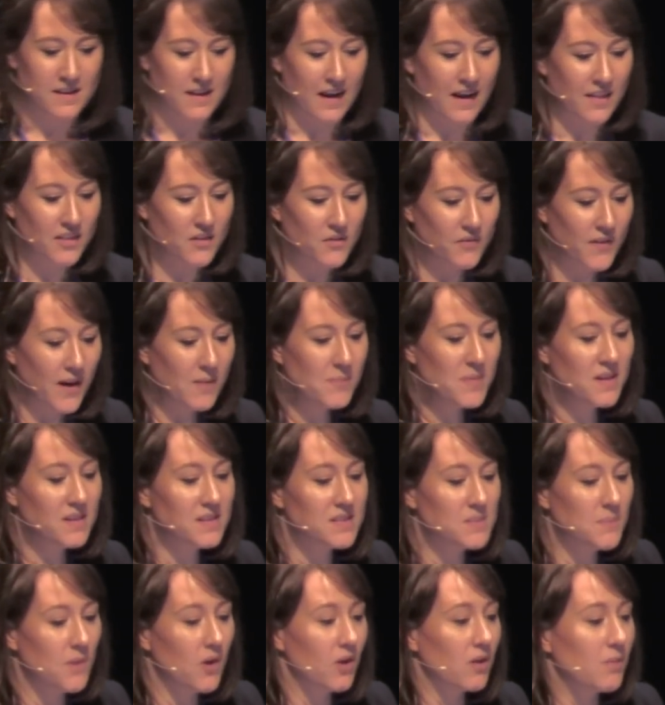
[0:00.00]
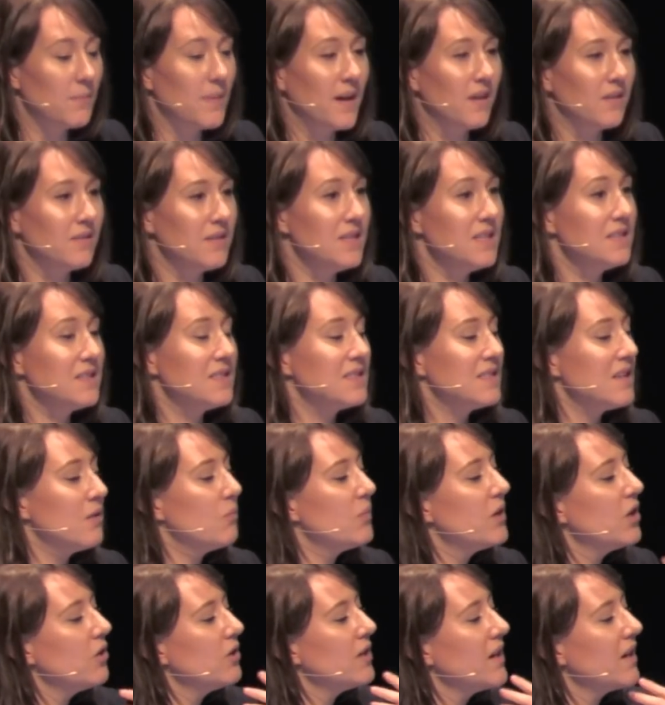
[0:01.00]
And the fabulous part about this is then
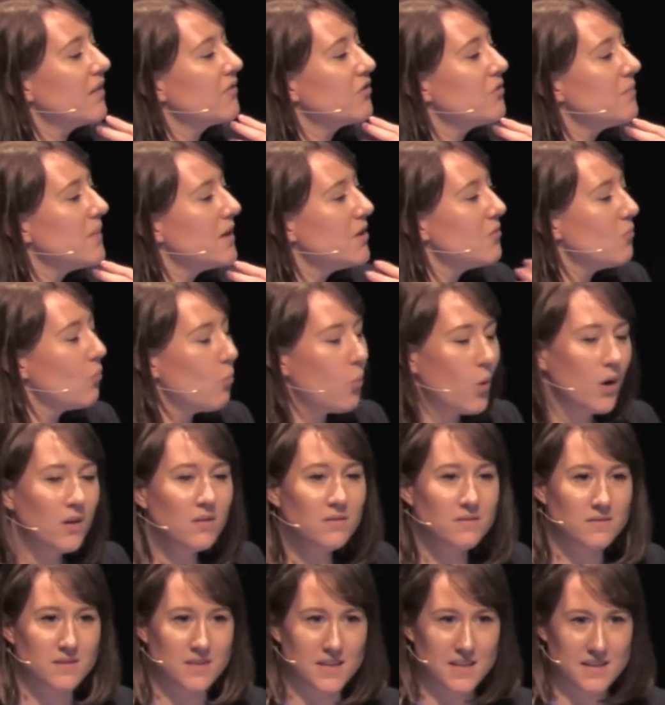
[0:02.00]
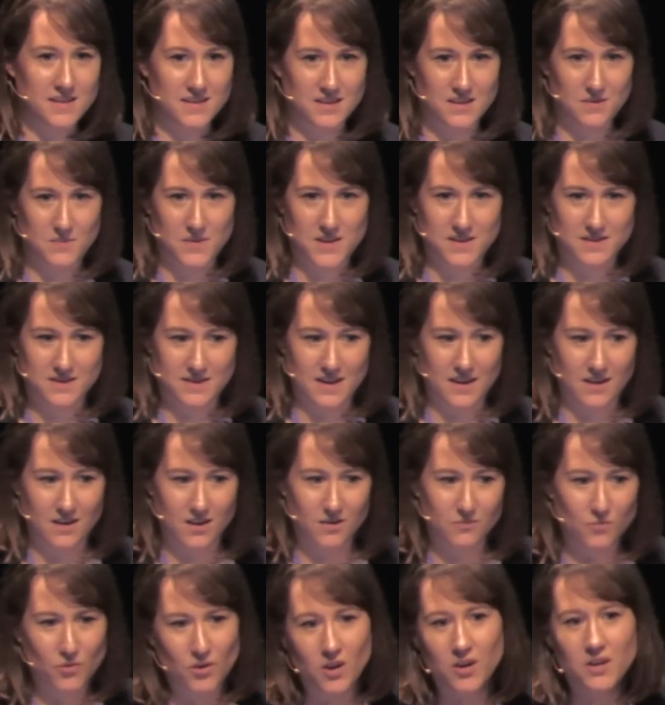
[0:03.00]
we only have to make one TCP
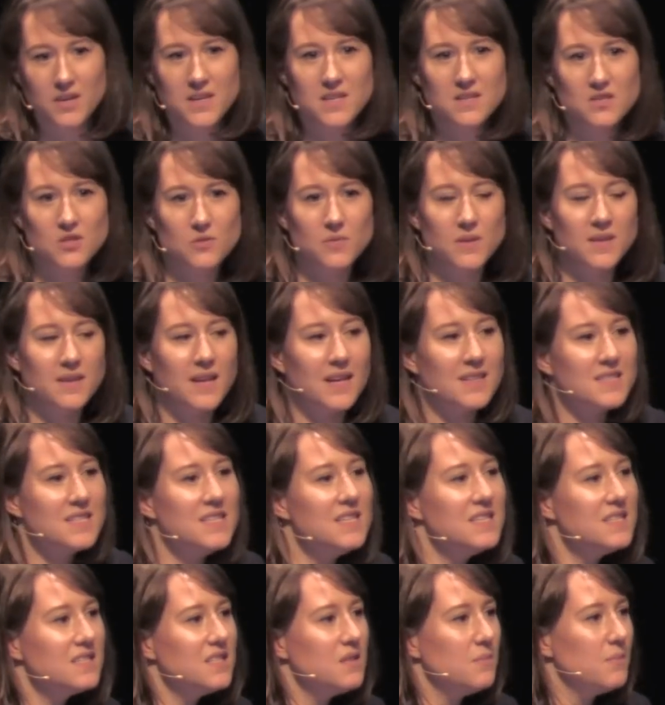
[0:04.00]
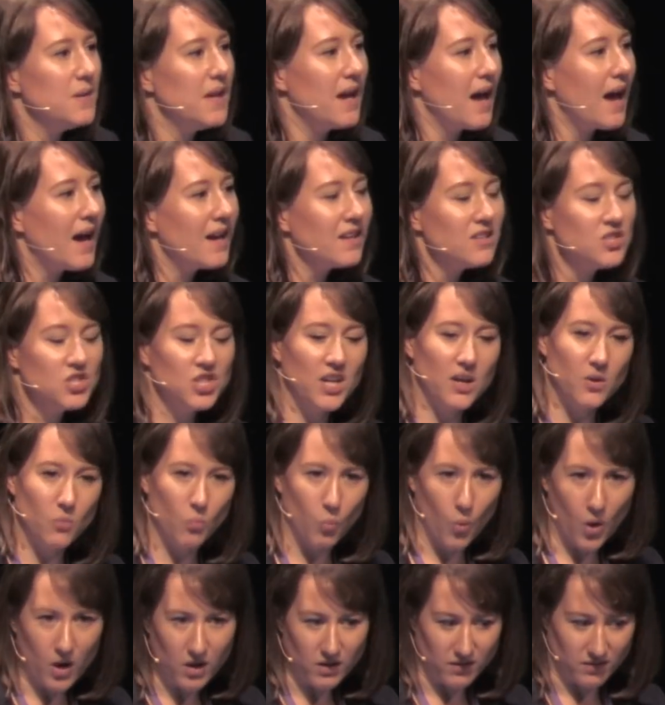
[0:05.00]
setup. We're only doing that TCP handshake
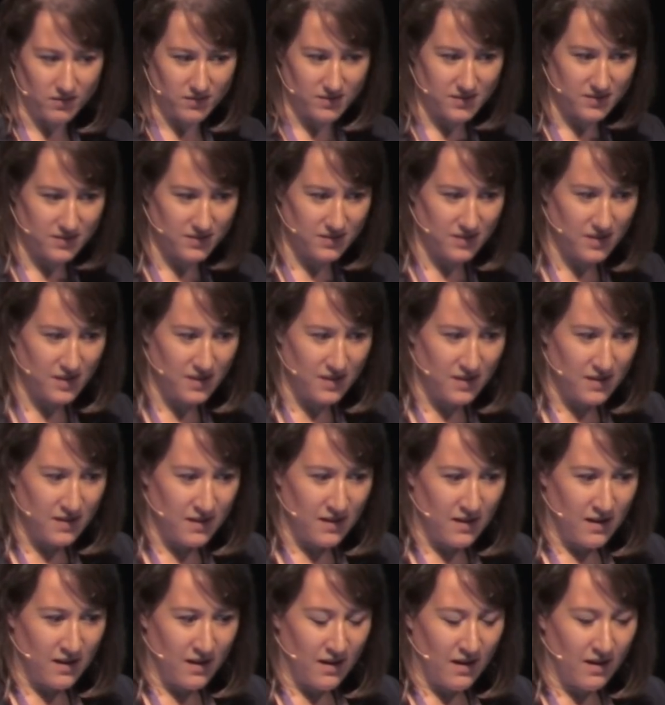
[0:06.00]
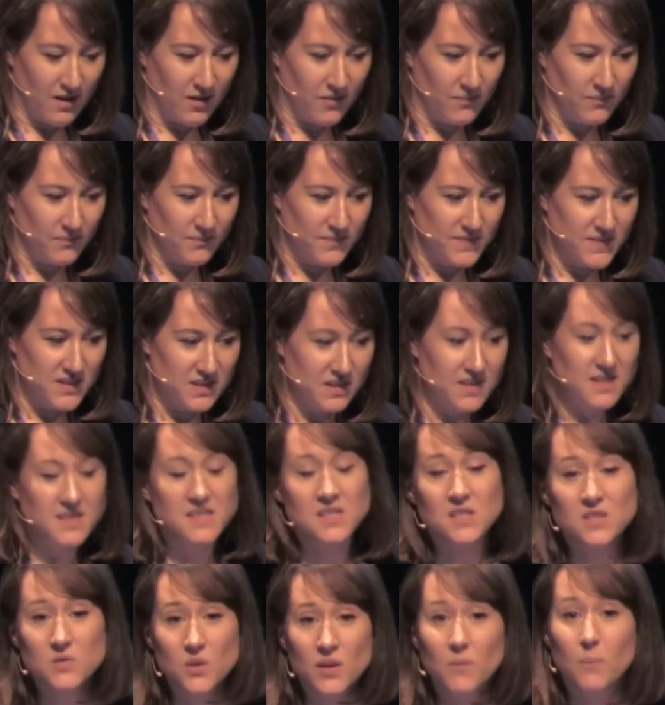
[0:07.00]
once. So
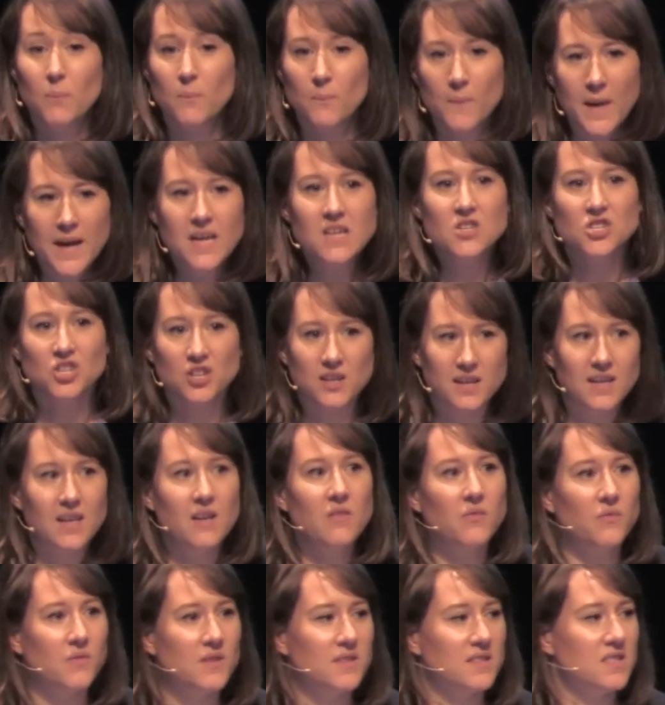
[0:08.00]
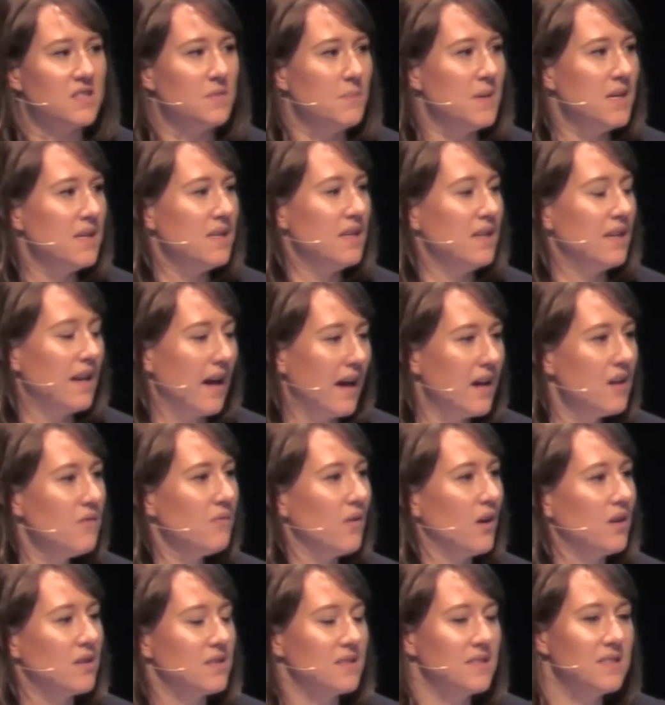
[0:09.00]
this is the major gift that Speedy
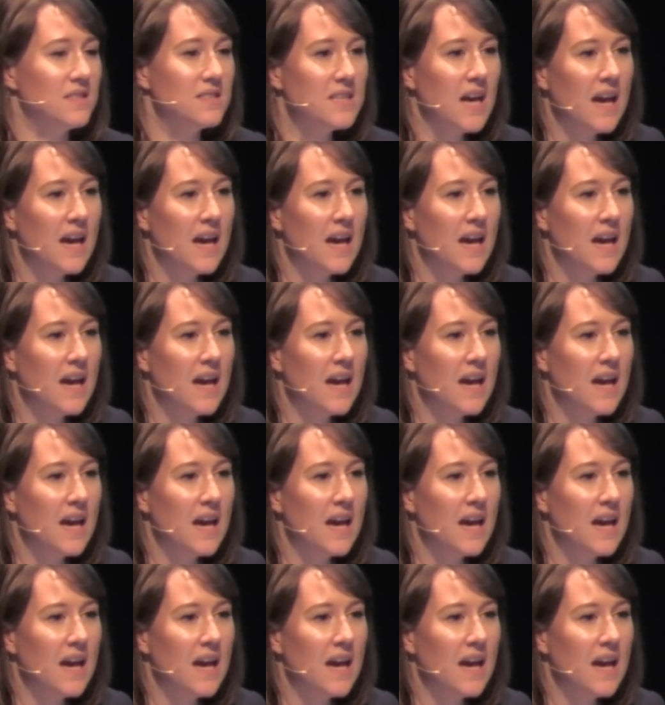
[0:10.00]
gave us, is